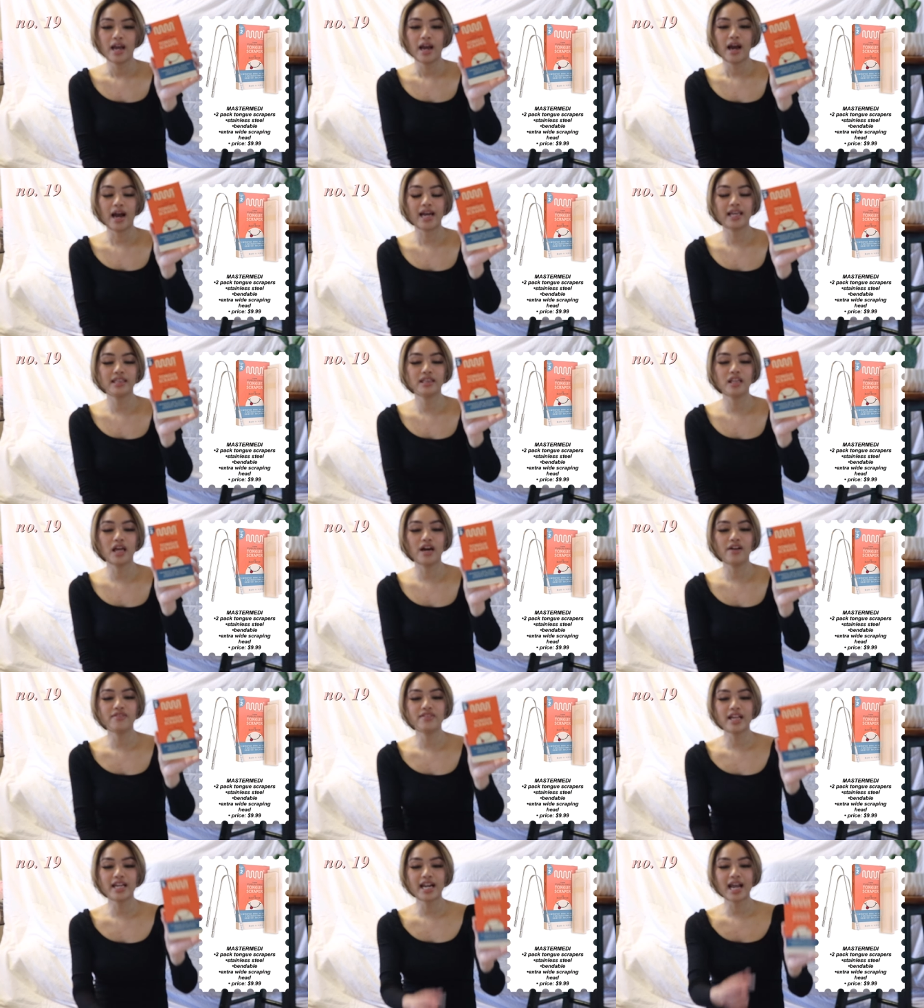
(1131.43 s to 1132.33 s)
I
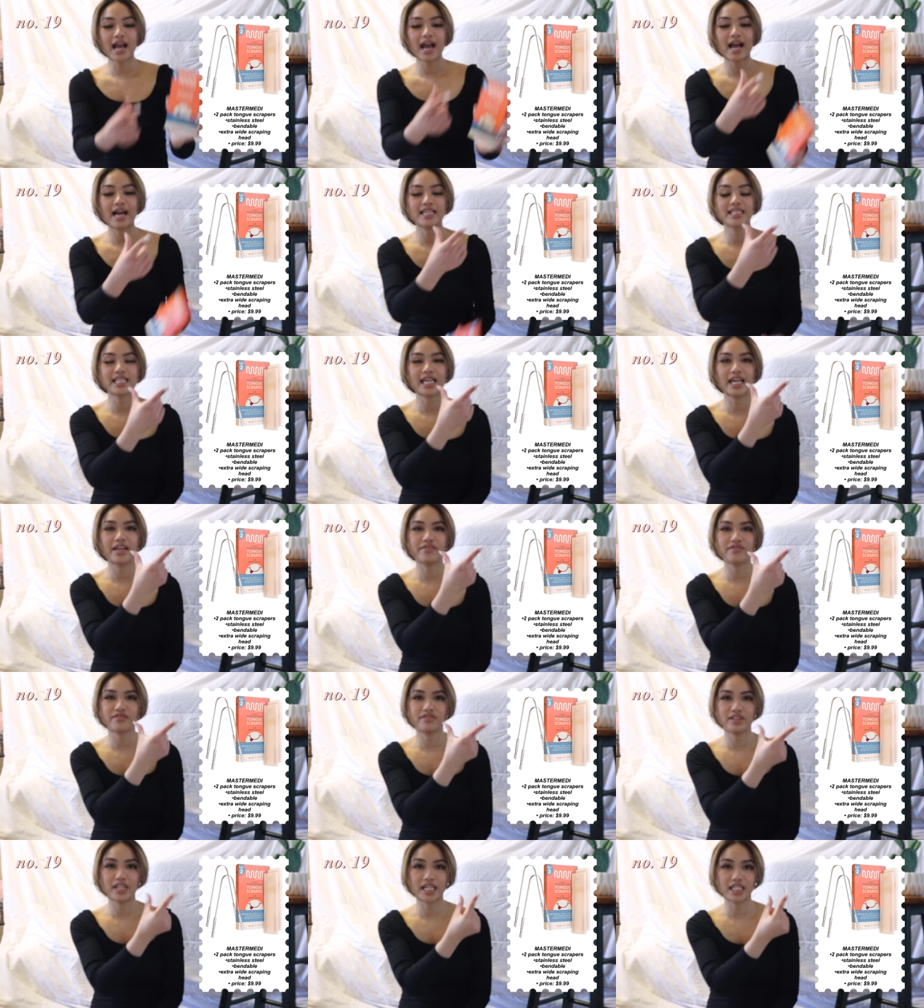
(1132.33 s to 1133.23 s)
love that it has a
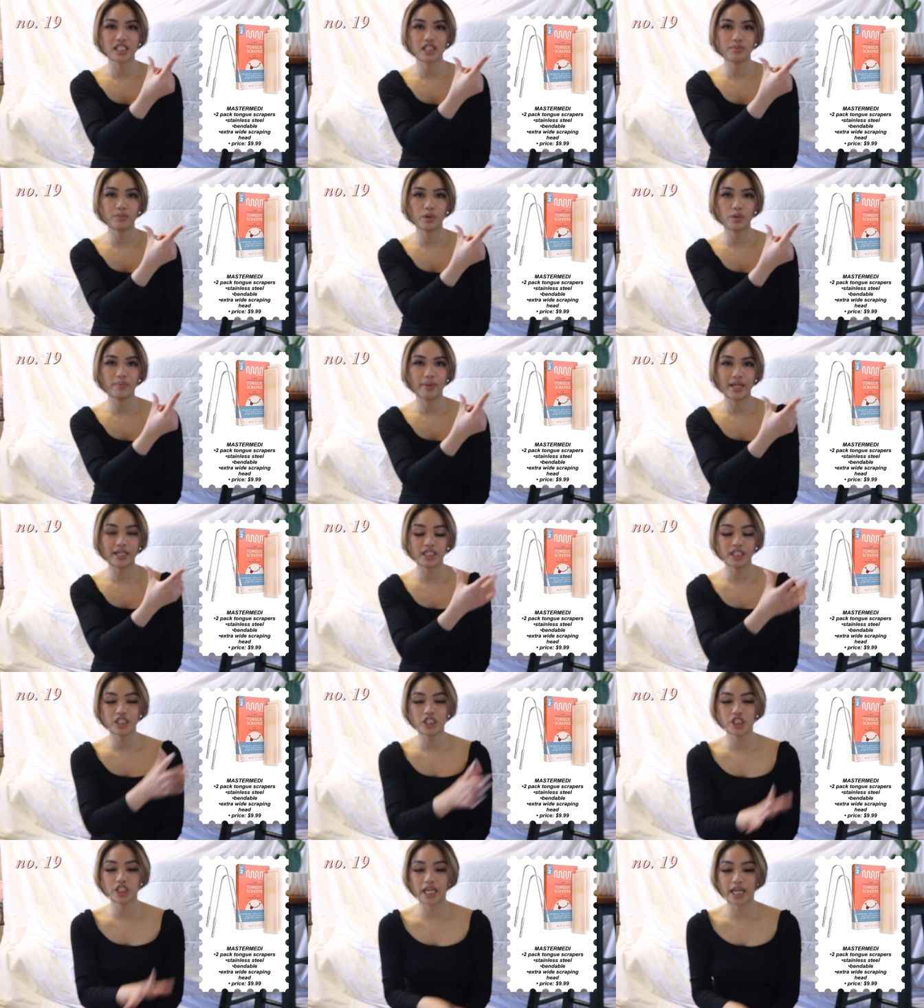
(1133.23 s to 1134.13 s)
flexible
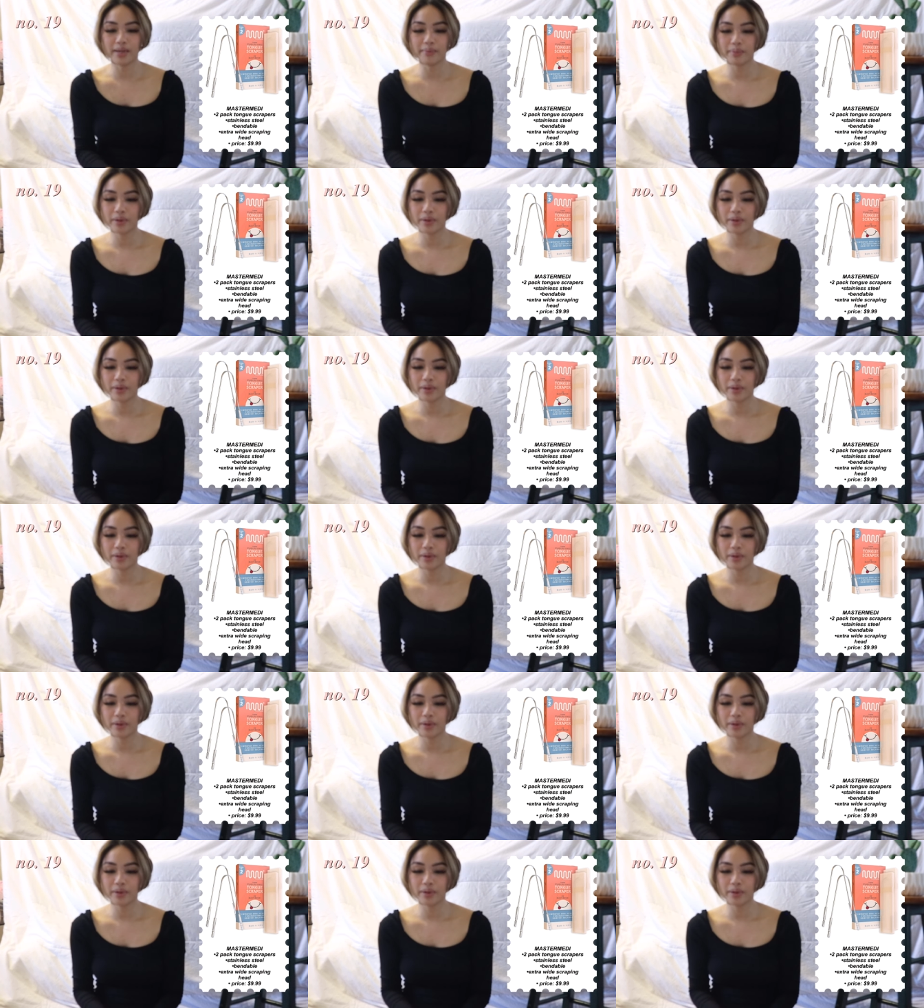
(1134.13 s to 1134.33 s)
bendy shape.